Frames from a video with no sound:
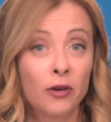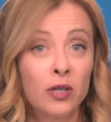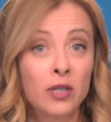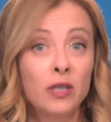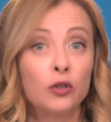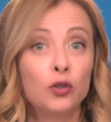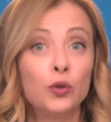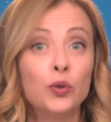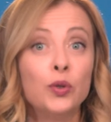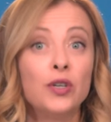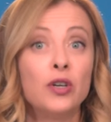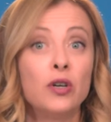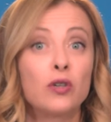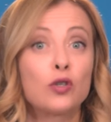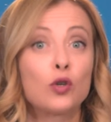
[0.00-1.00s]
32
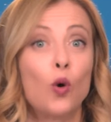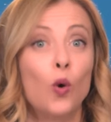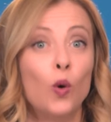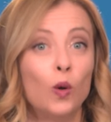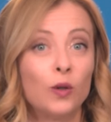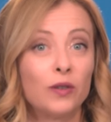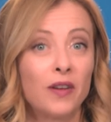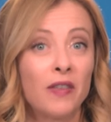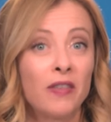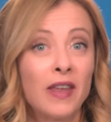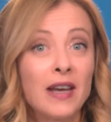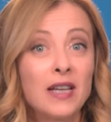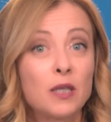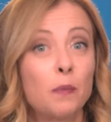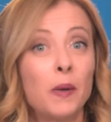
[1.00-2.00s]
years old
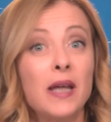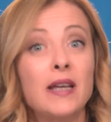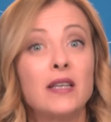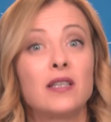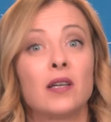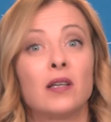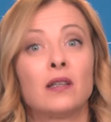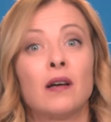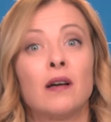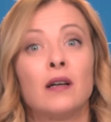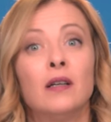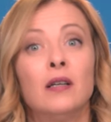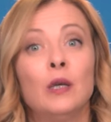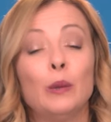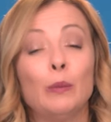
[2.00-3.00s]
and takes place at
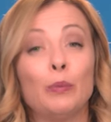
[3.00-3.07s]
a